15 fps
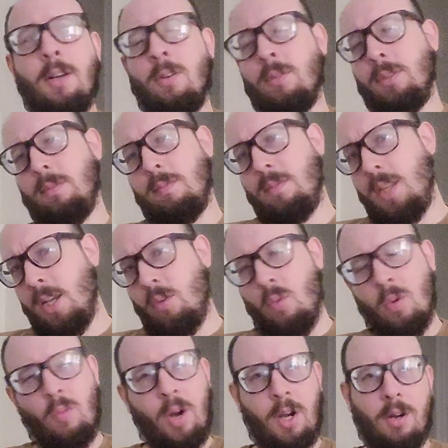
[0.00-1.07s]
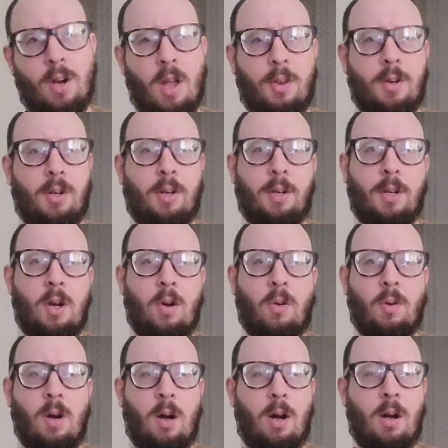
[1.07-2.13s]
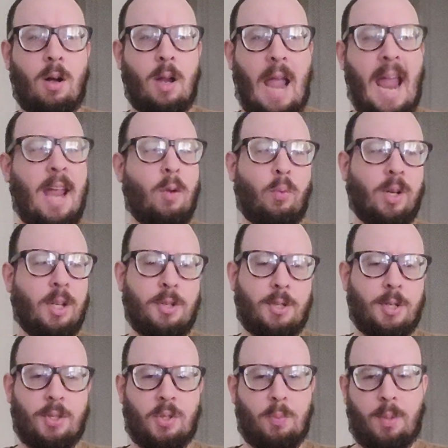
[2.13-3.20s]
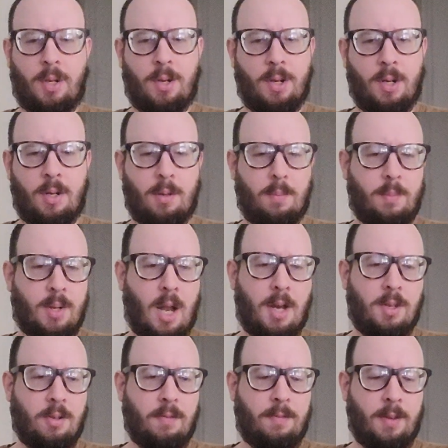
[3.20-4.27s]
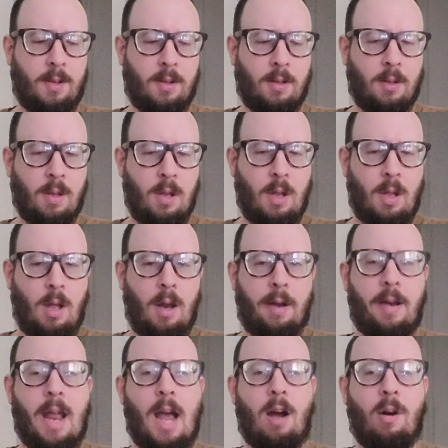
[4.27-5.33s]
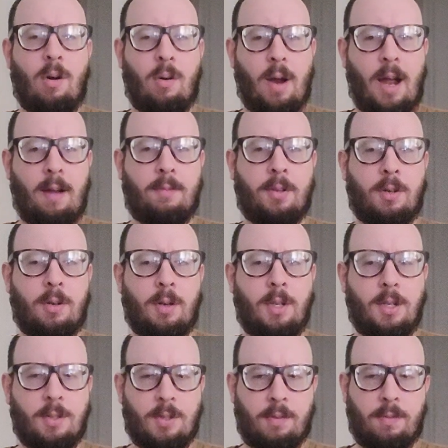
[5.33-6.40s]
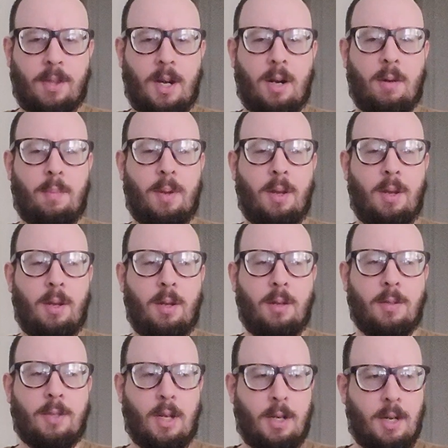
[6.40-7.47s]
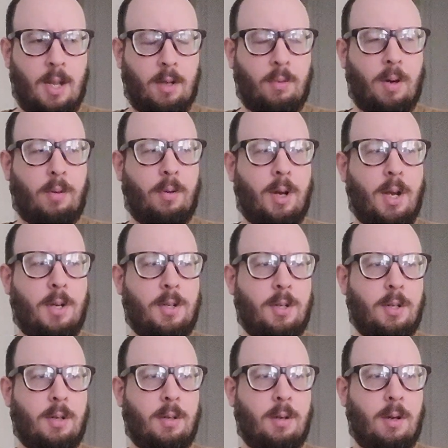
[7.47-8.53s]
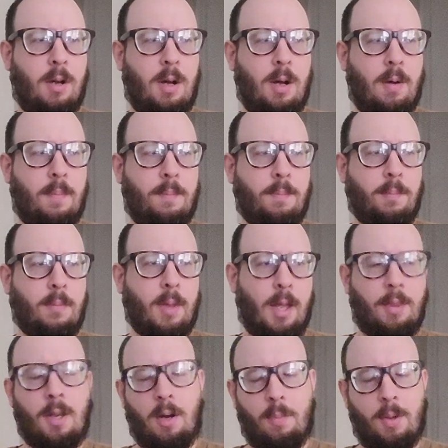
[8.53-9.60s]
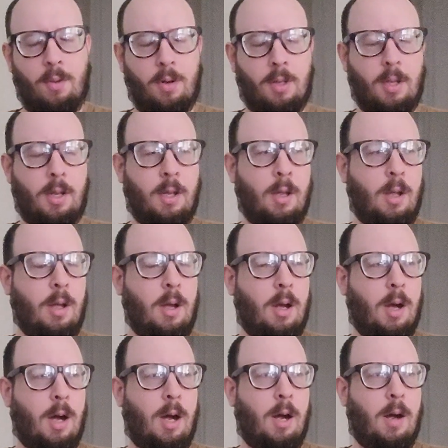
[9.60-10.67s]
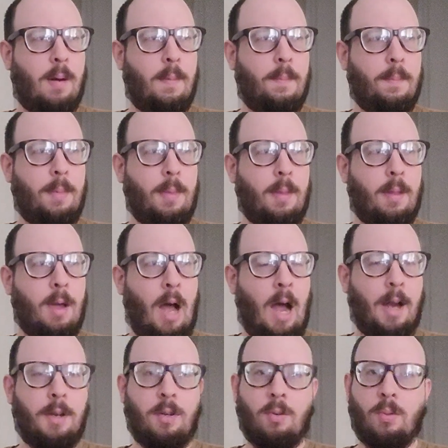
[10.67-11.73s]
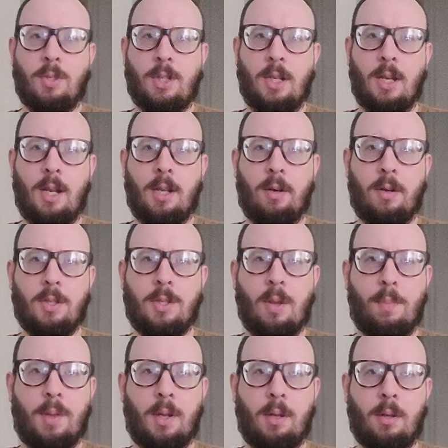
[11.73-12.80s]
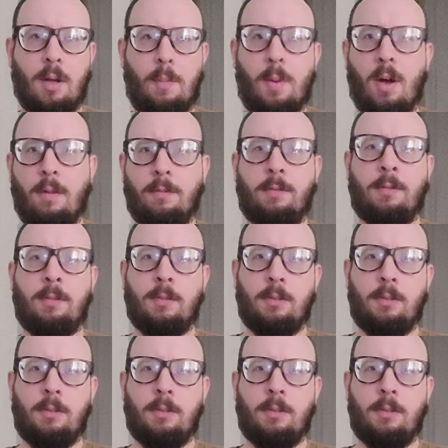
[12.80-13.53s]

don't think one way or another, a religion is superior, but I do feel now, after years of therapy, psychedelic recreation, and therapeutically, I do see that there is something above.